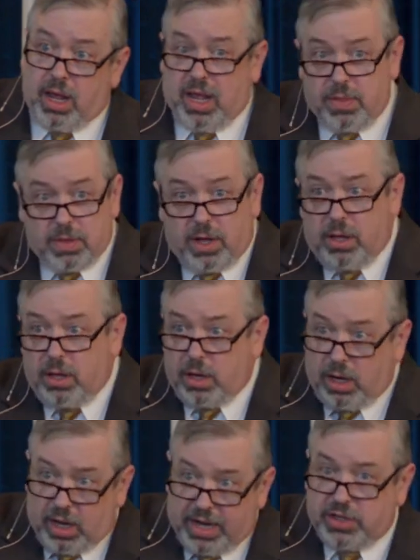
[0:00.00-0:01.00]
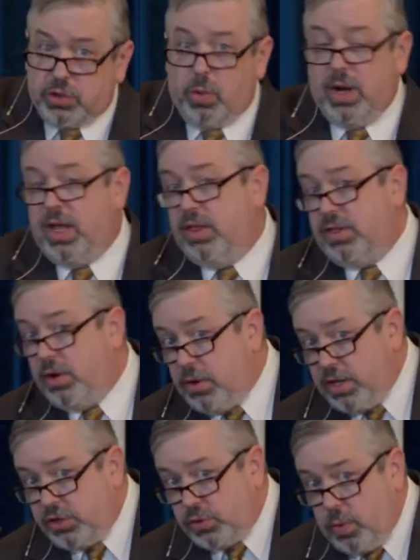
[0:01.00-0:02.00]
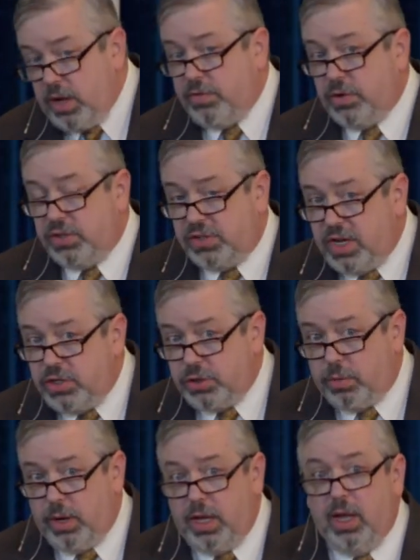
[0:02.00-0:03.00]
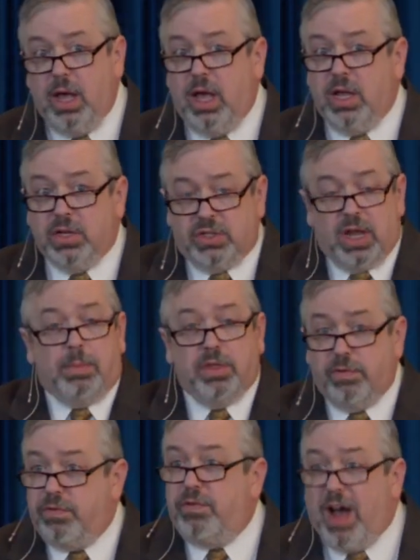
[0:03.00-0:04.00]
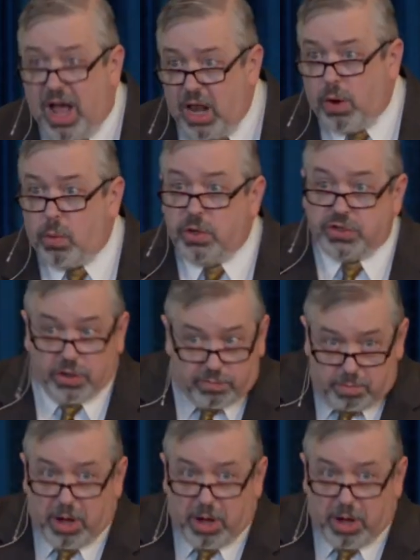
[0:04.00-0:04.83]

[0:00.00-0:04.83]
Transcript: in the late 20th and early 21st century, some of the followers of